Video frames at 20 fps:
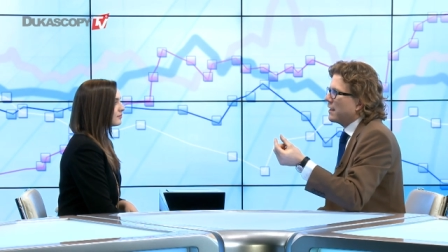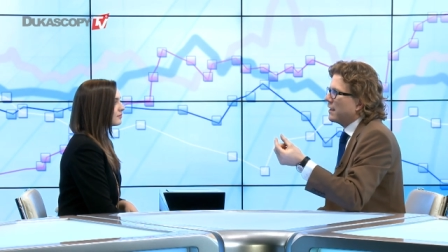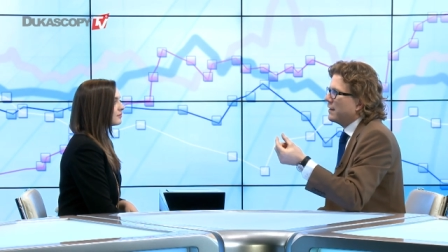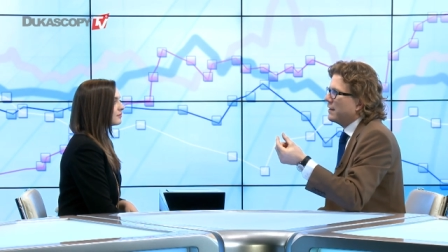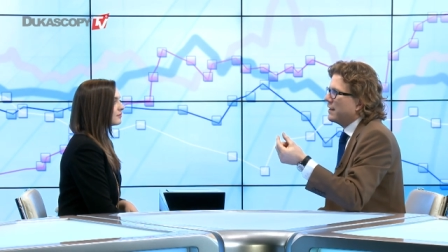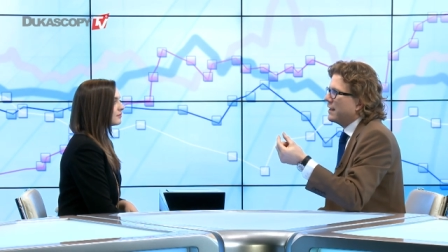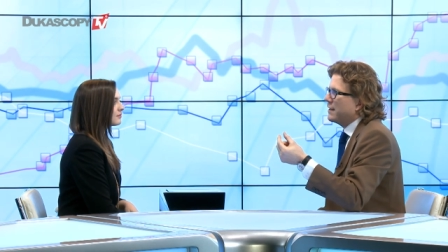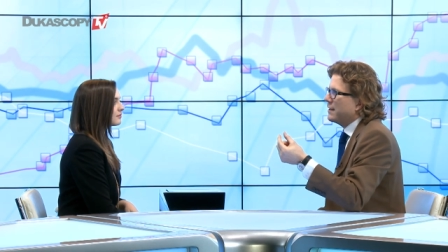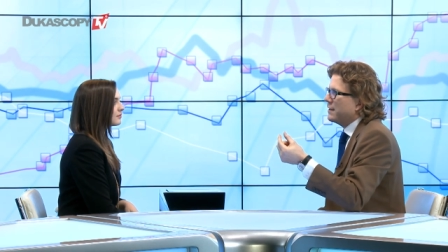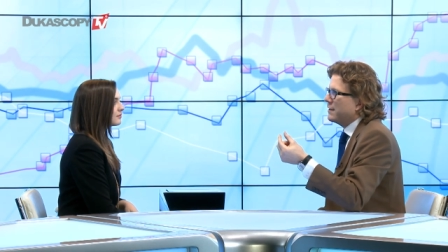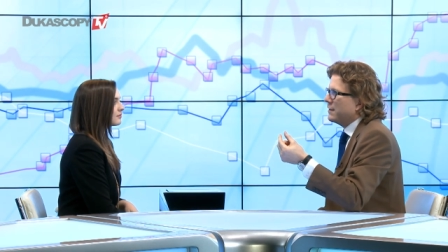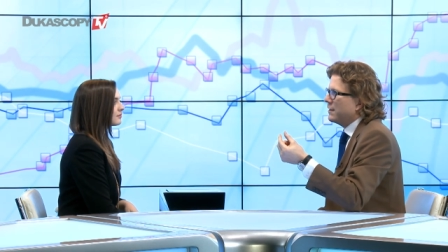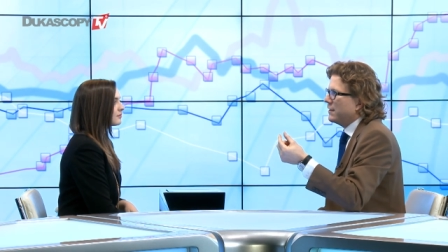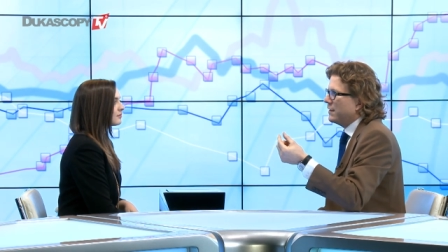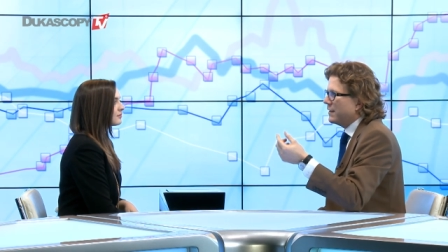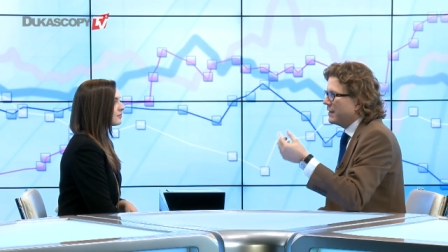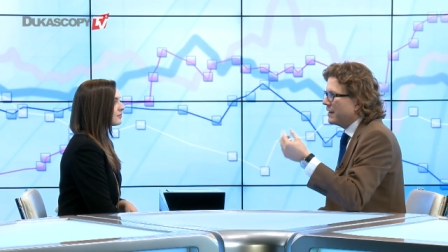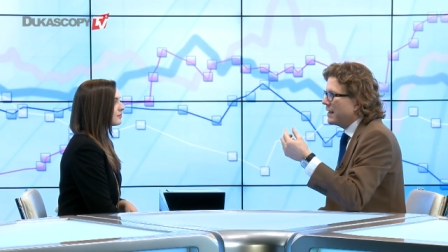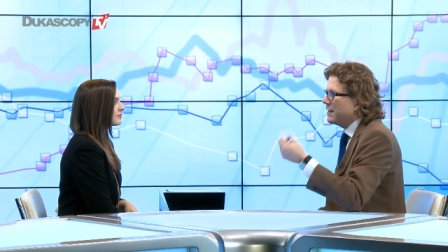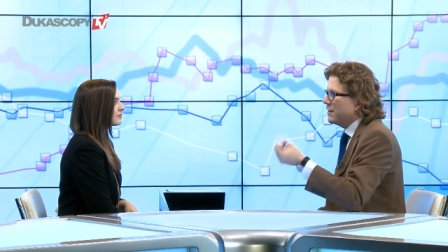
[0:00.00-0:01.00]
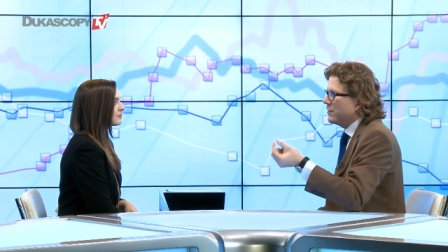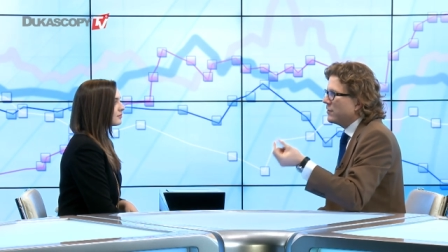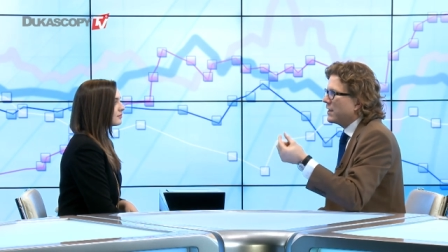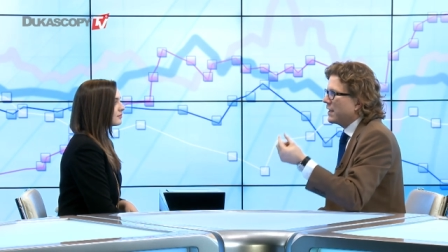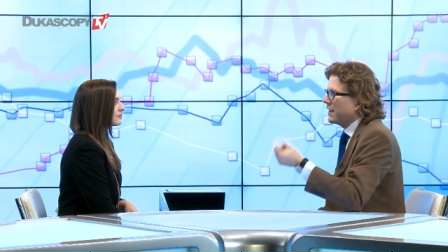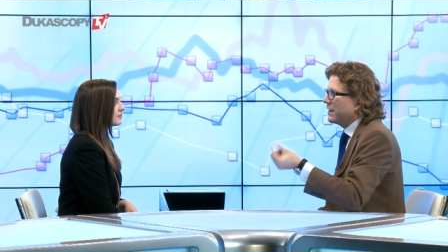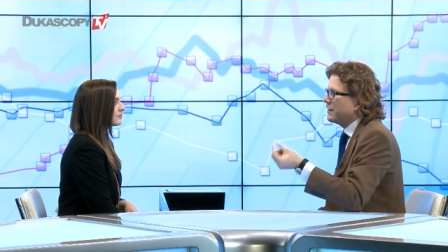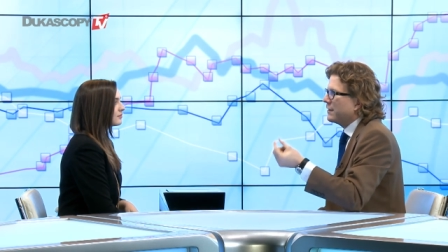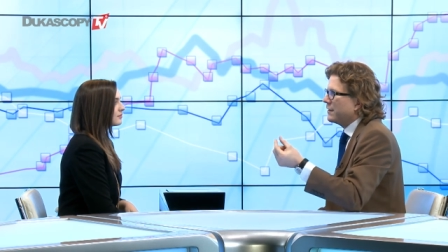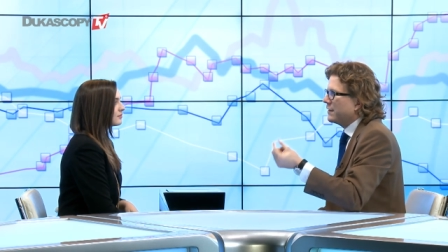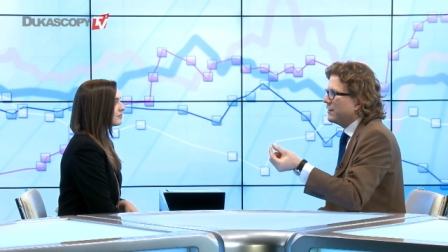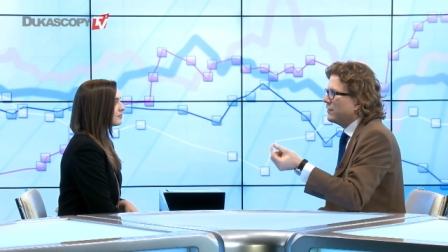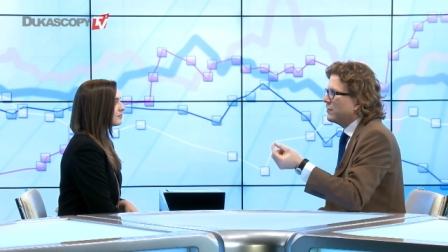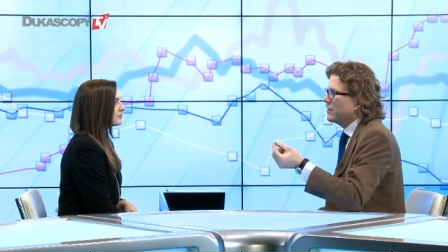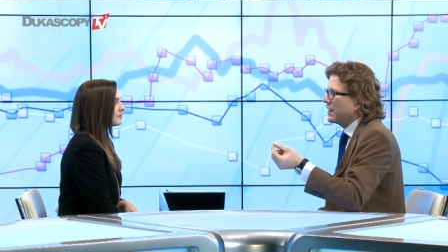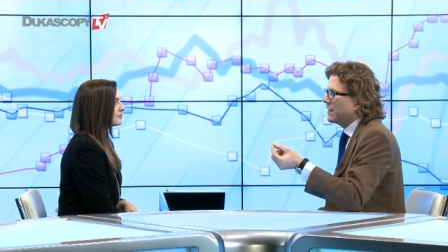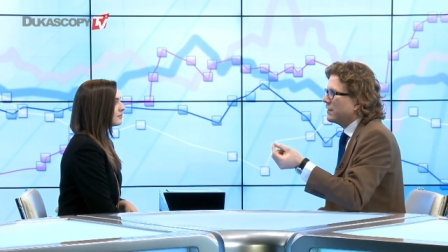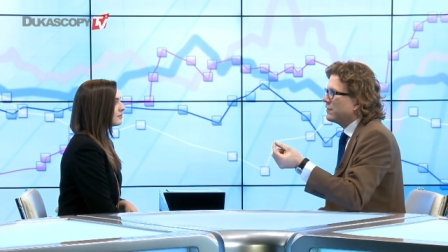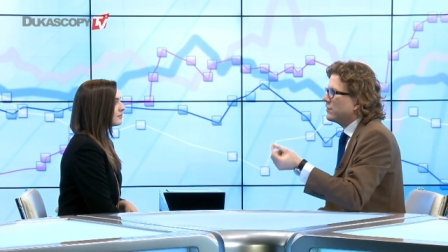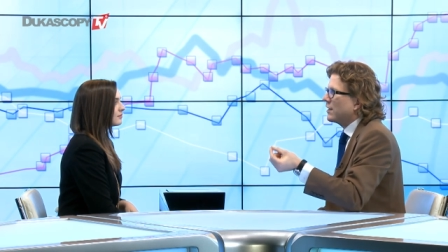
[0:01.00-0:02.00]
and then you can
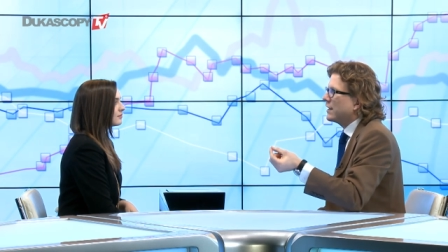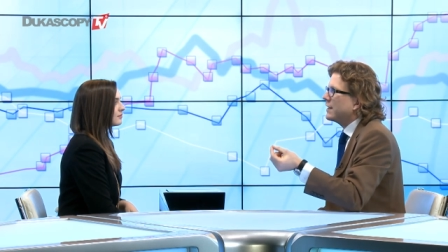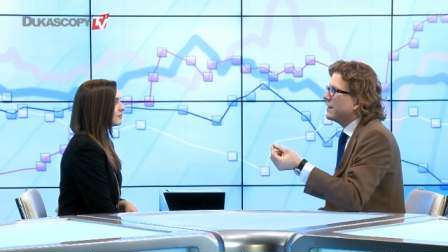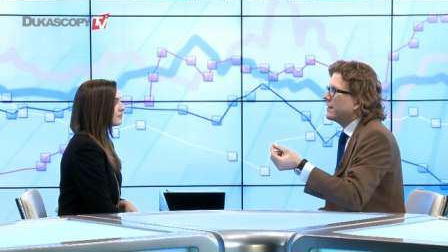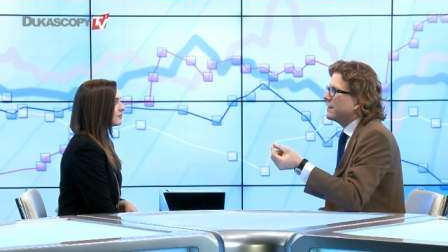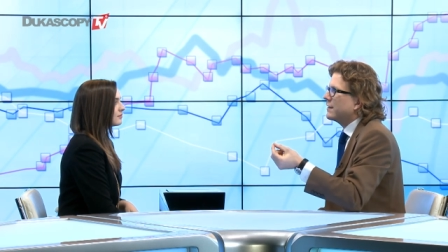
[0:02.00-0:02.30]
run